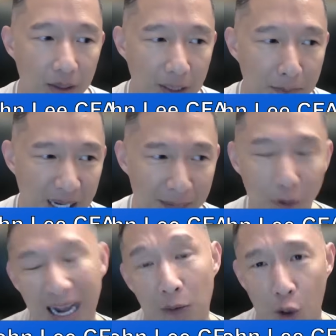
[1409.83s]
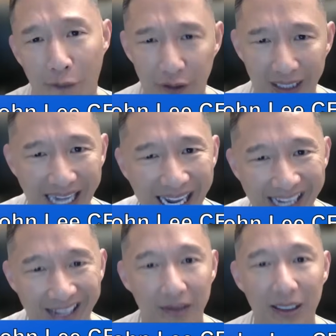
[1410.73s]
people that work for the
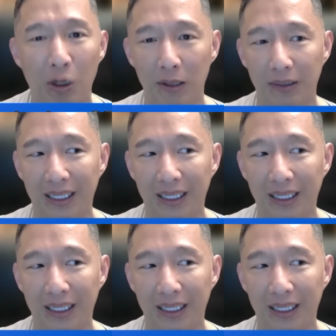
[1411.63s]
king, the